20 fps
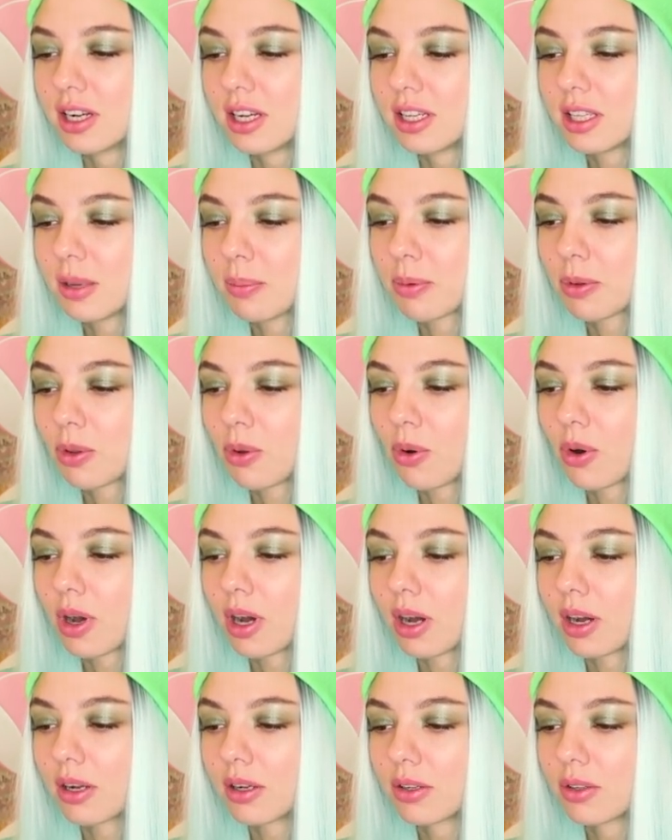And that's
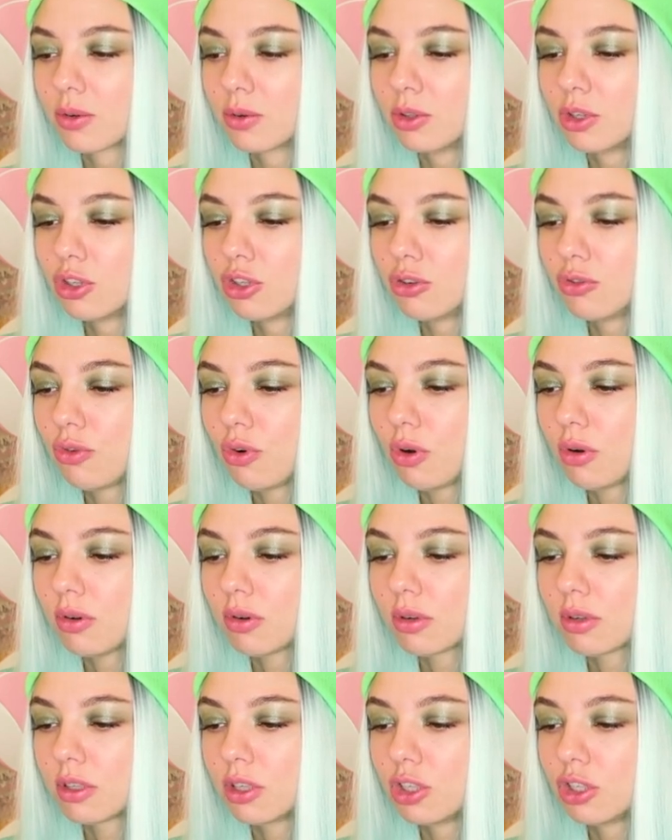bad, but never
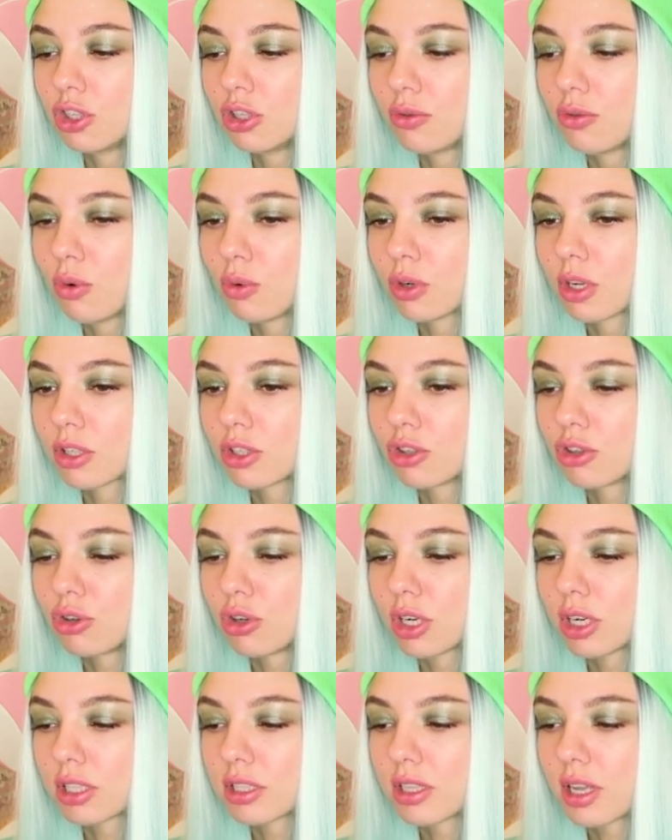mind, it's okay,
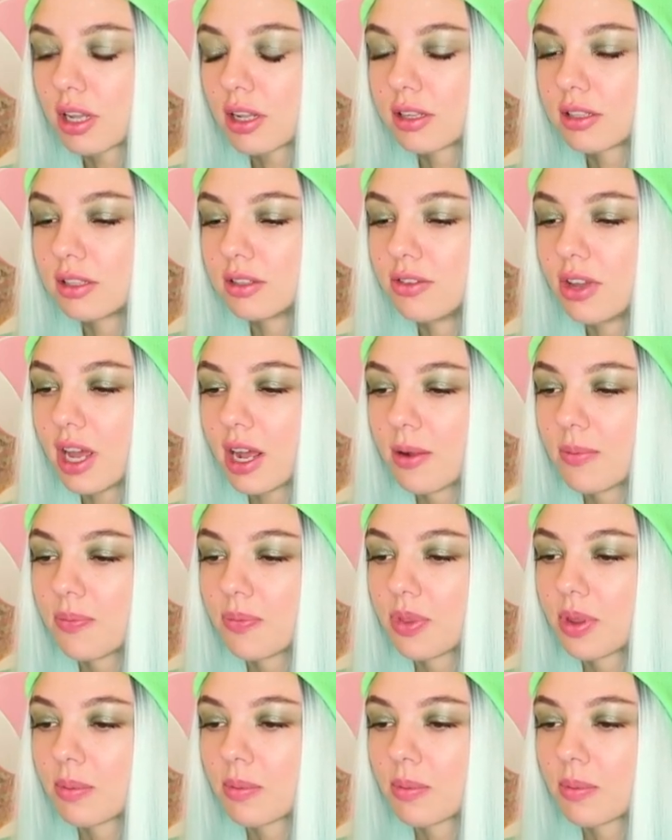we got two more.